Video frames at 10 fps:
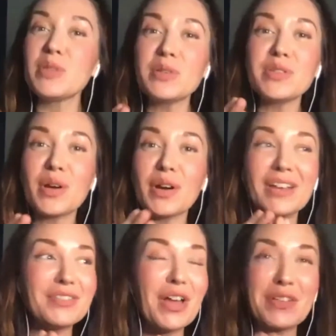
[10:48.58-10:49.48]
it's sorry
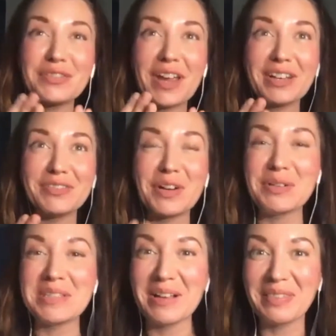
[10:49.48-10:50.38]
Ingenue. For all the
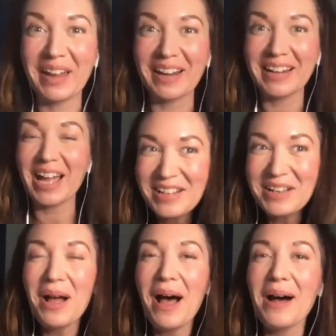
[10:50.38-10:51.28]
francophones out there.
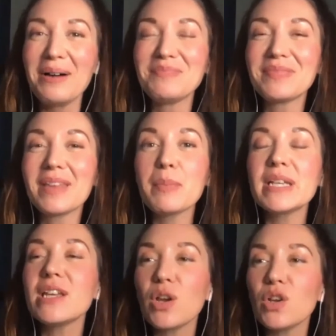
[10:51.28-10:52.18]

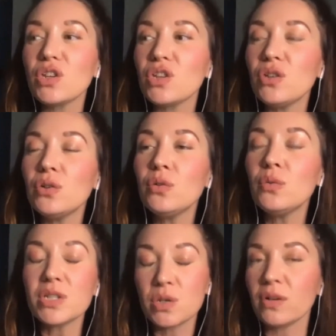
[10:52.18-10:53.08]
But you
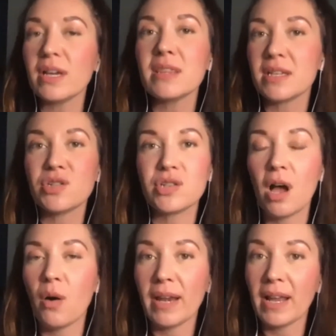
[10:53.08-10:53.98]
were touring this
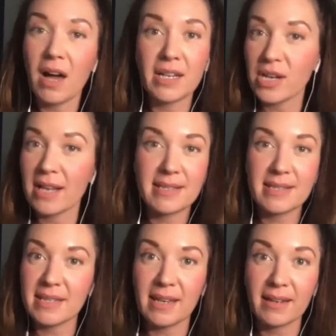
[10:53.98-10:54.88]
show, and I got a chance to
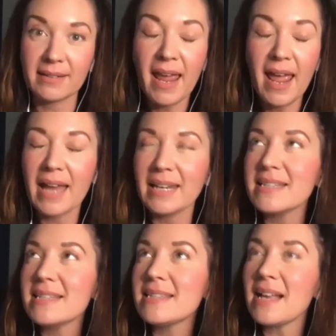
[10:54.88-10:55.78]
see it. And
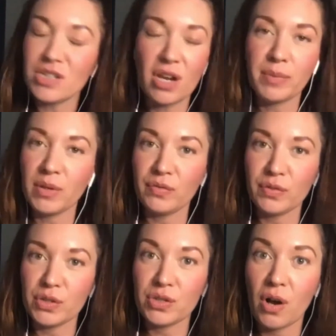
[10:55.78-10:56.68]
it's such a beautiful
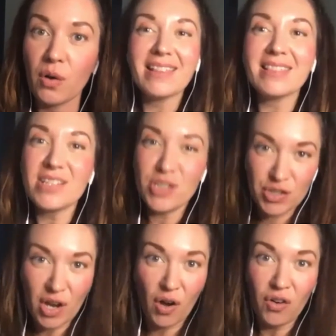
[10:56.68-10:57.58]
show. This
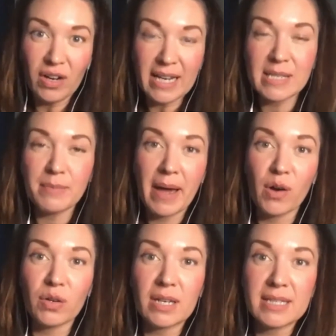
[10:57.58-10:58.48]
show is
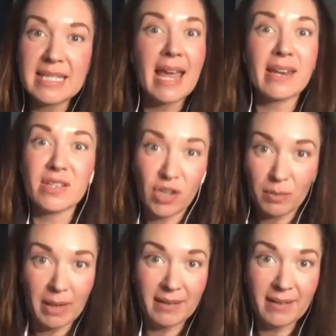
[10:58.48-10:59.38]
about Deanna
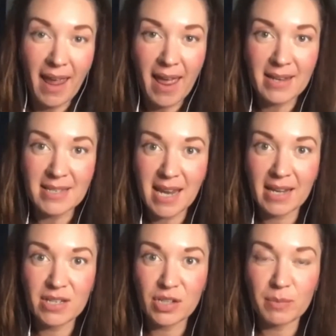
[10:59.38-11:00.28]
Durbin and
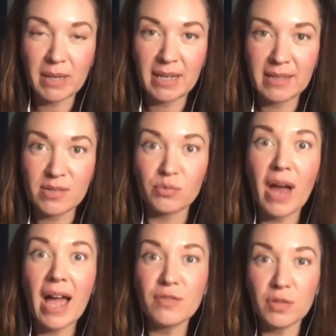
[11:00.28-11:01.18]
Deanna Durbin's
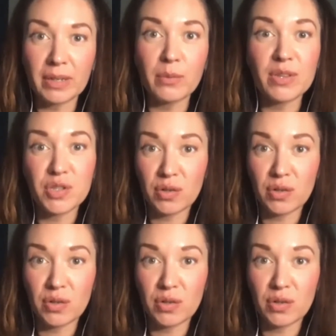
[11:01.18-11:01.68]
rivalry with Judy